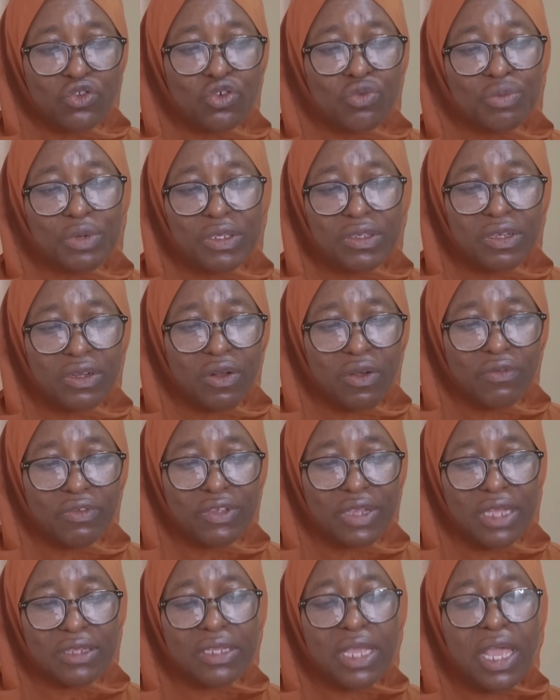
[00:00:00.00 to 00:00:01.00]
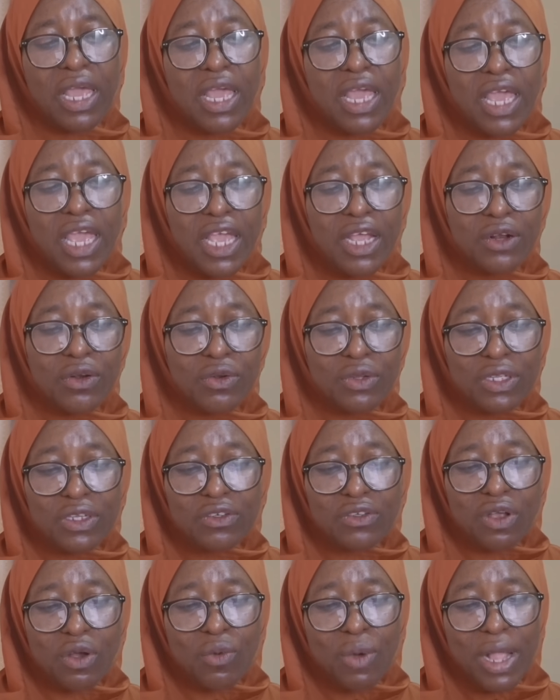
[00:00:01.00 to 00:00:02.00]
2 prison officers,
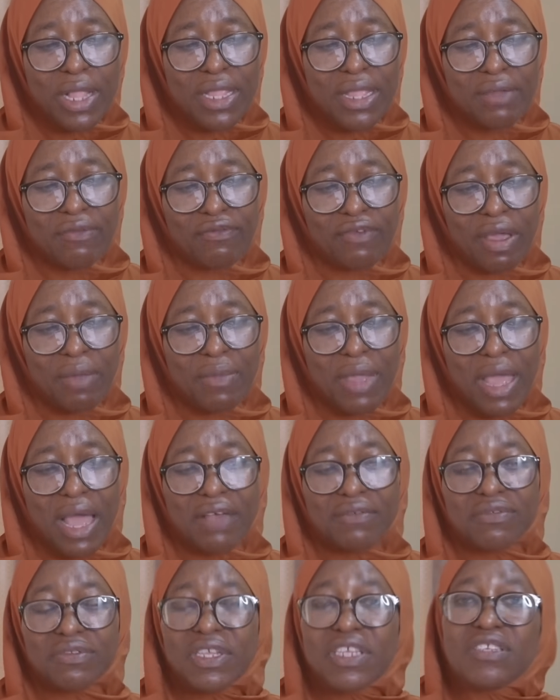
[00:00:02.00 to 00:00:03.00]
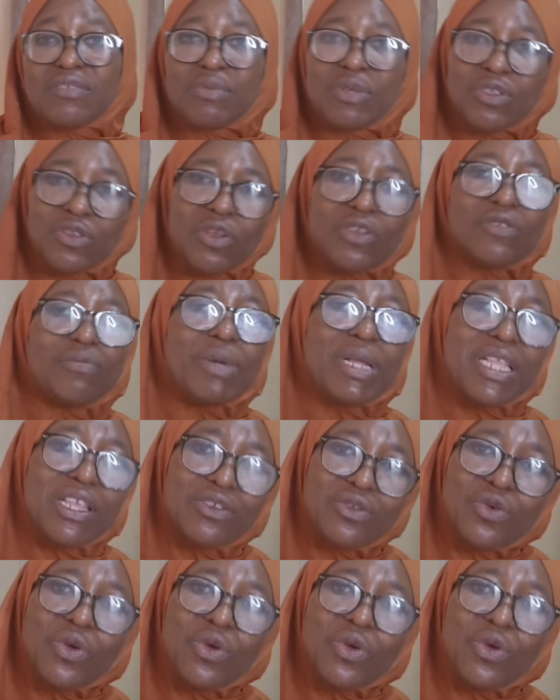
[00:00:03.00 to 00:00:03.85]
including someone named Femi, have since been suspended.